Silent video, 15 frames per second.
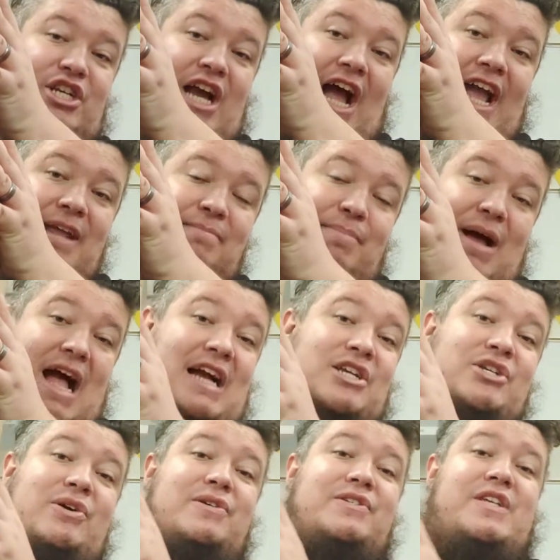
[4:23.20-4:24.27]
giant
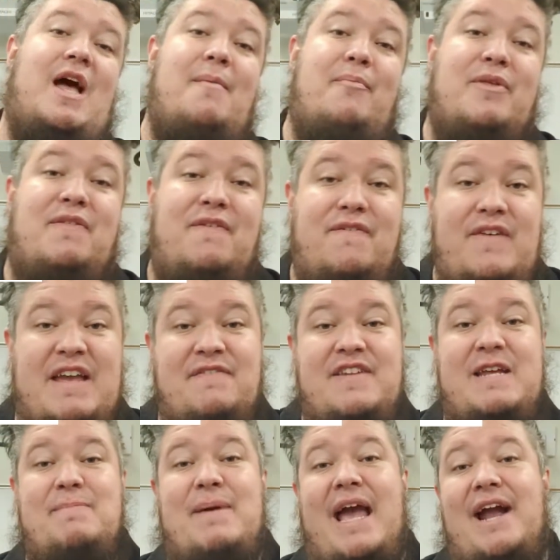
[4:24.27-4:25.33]
box shows up with
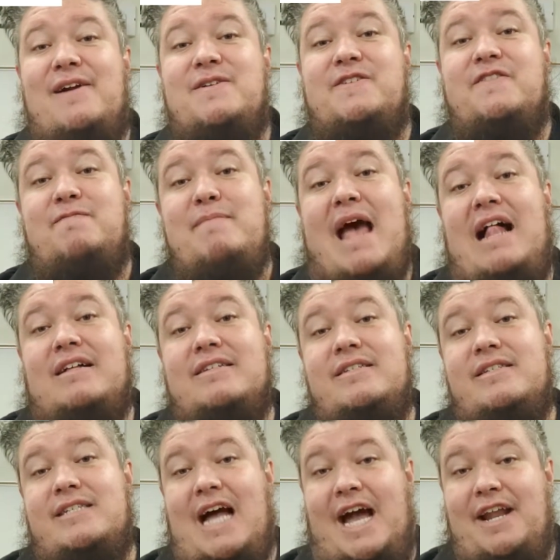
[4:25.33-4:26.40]
50 pairs of mallets
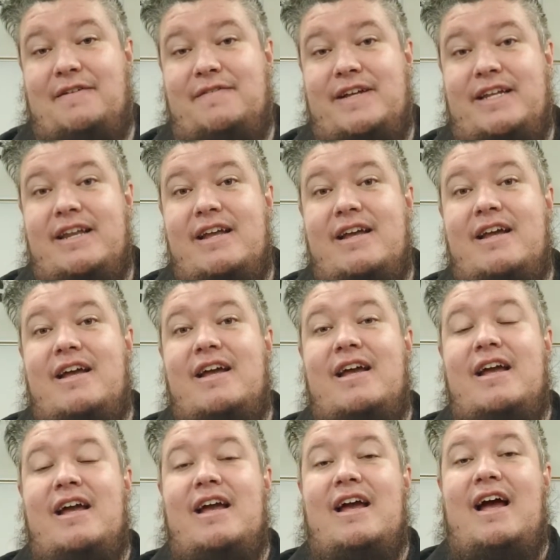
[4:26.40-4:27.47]
inside of it.
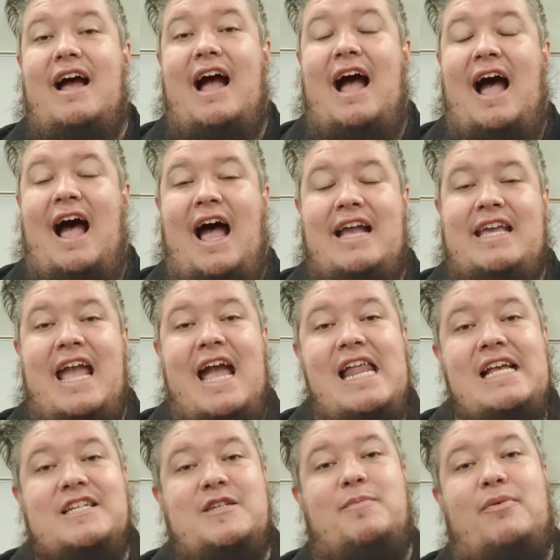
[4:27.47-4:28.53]
I
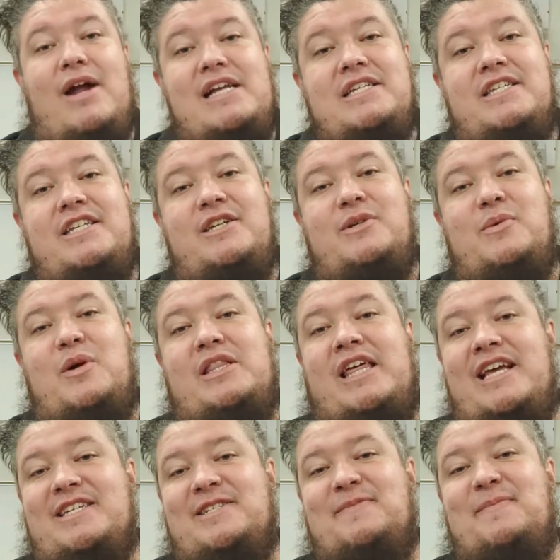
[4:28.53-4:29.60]
can't express to you what
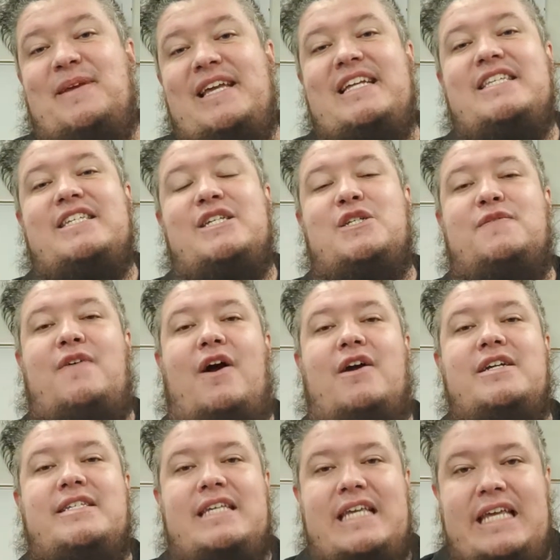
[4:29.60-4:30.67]
this means as
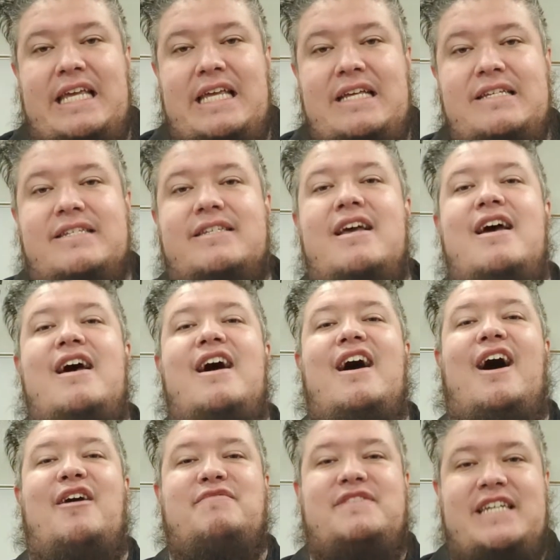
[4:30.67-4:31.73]
far as ease
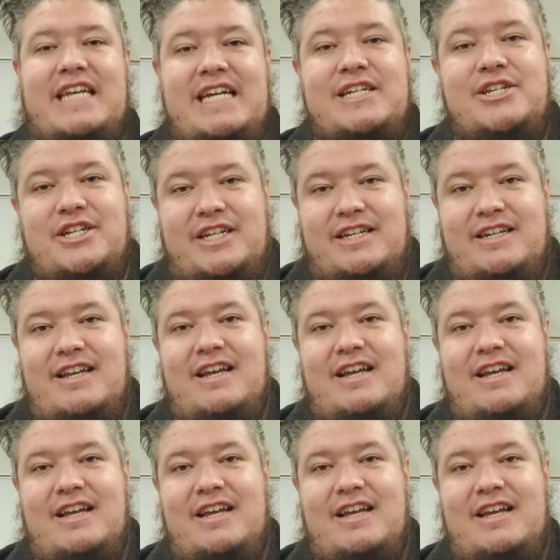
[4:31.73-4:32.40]
of teaching.